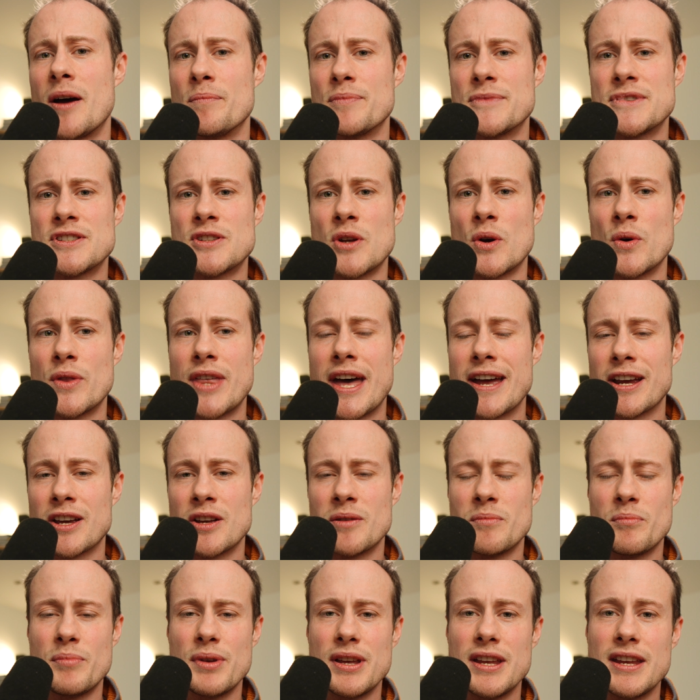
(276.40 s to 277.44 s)
So that
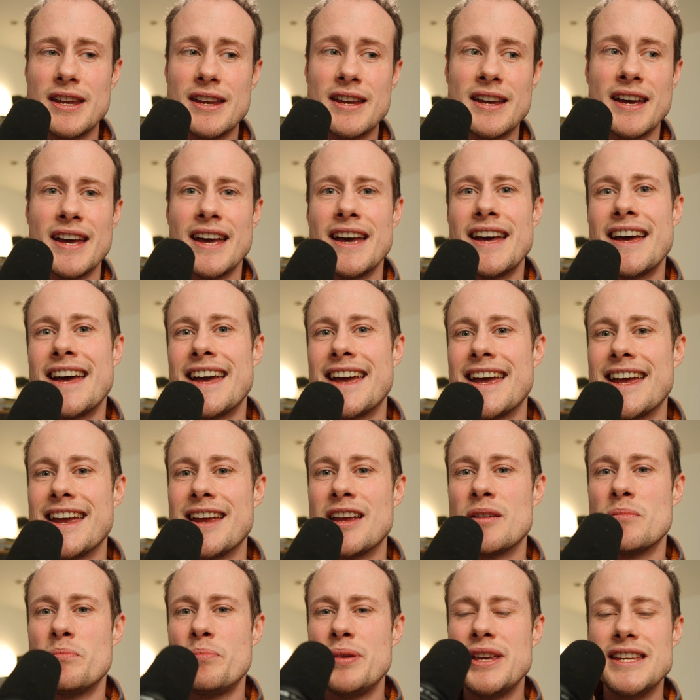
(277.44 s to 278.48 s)
can be
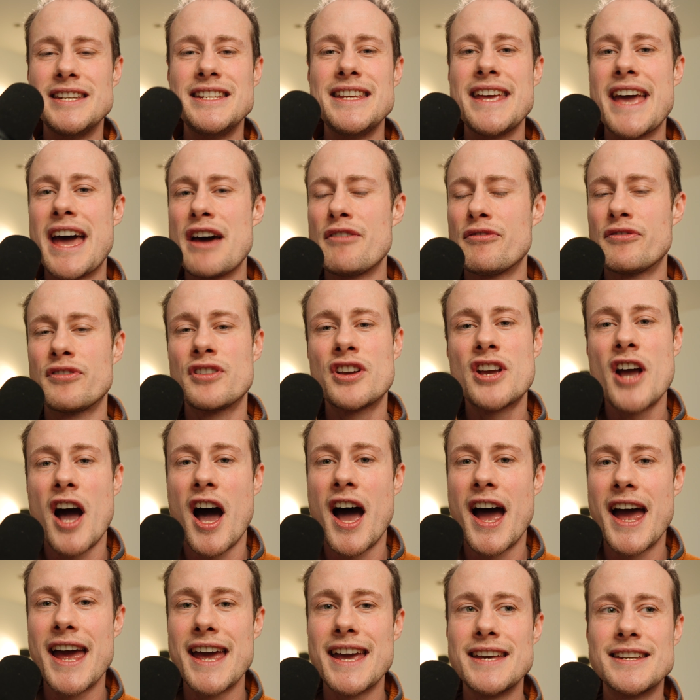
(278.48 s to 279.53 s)
a PDF
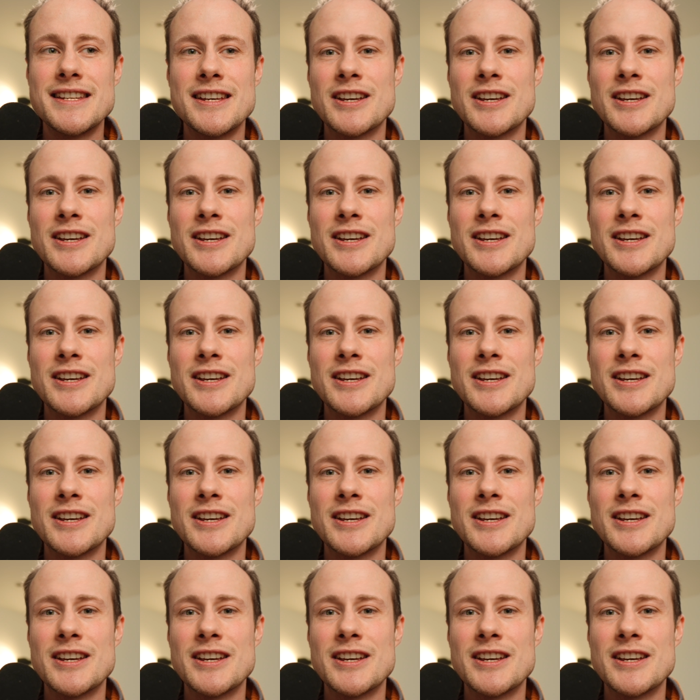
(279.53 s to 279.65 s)
guide.